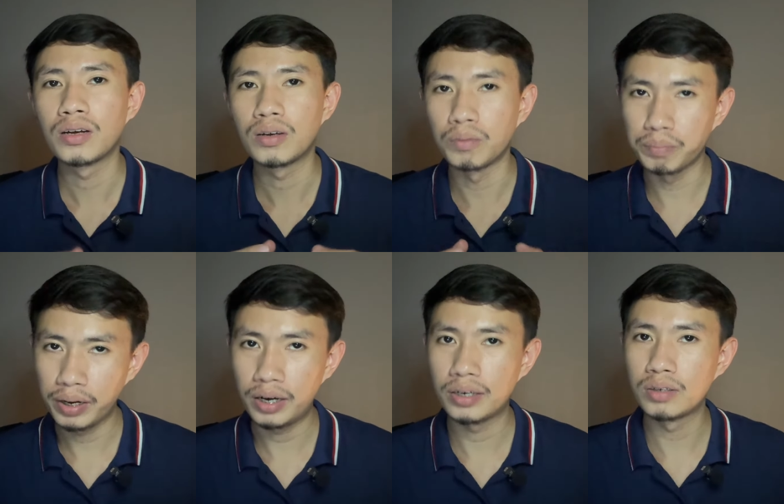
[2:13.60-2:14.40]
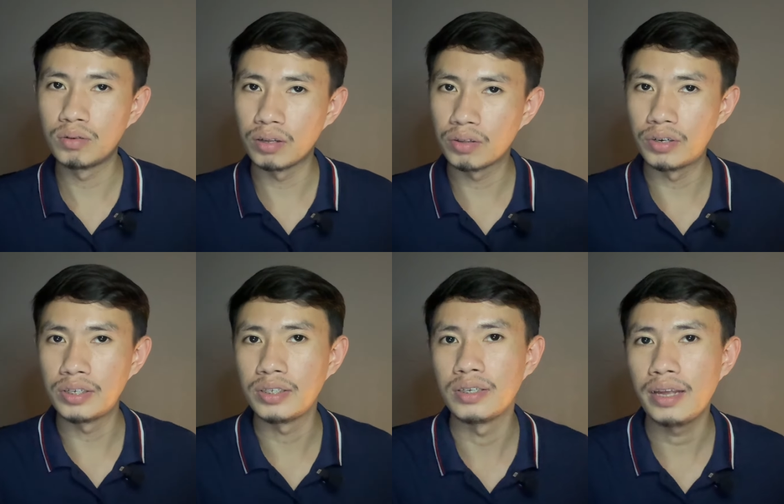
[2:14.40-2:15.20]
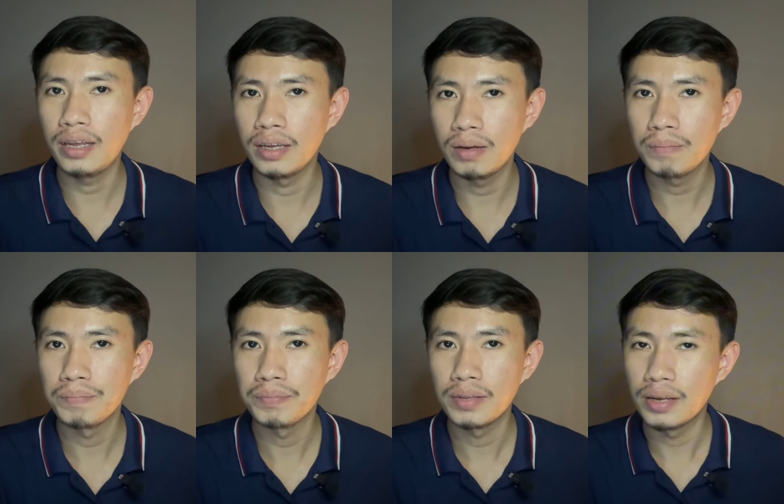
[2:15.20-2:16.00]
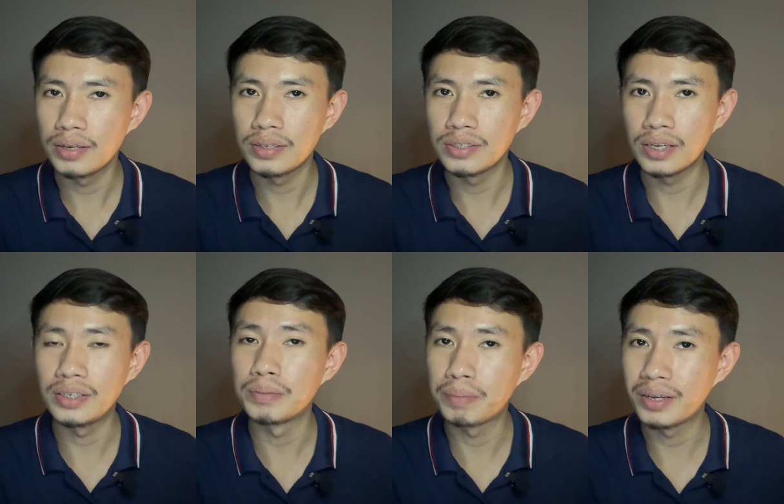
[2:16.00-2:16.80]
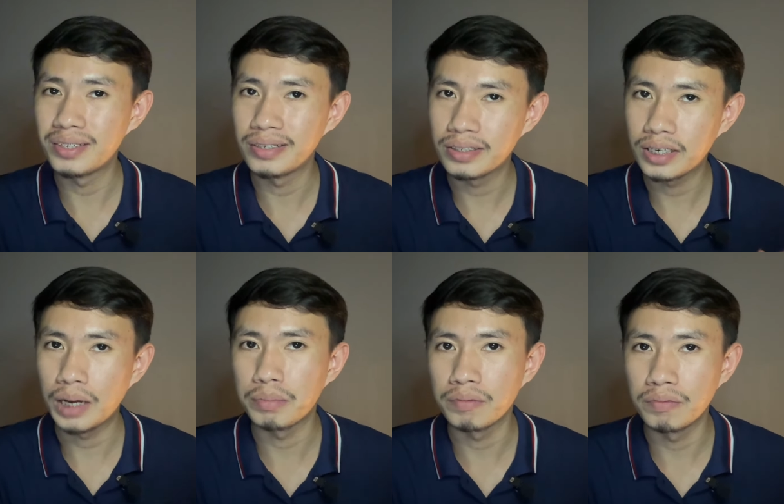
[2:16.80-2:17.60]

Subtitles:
Compared to the 13A, it is a dependent type of